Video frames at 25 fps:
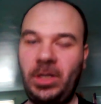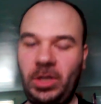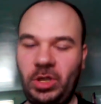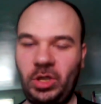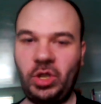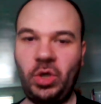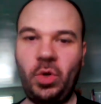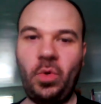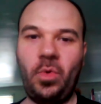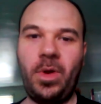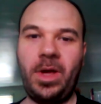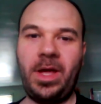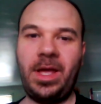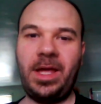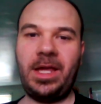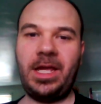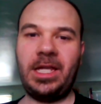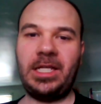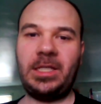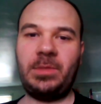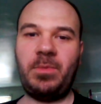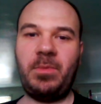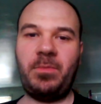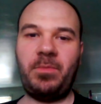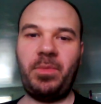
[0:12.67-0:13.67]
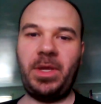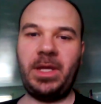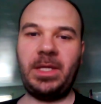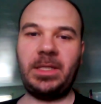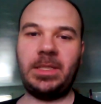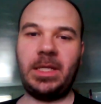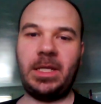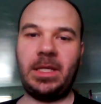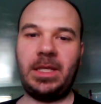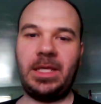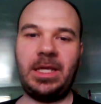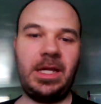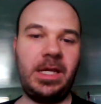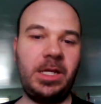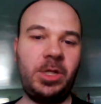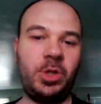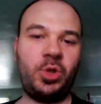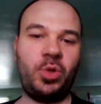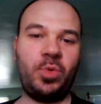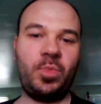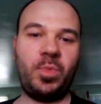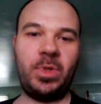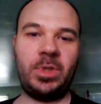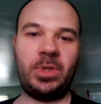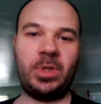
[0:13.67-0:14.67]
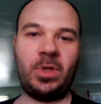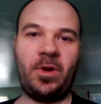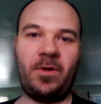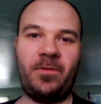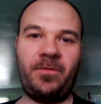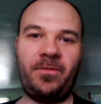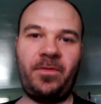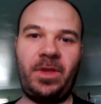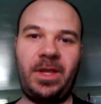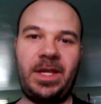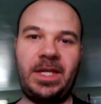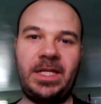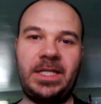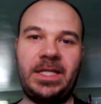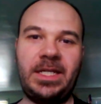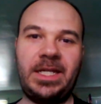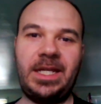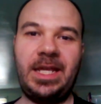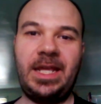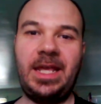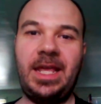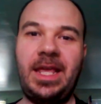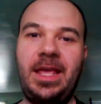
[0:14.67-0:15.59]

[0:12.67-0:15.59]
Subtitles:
Tua has been placed on the injured reserve list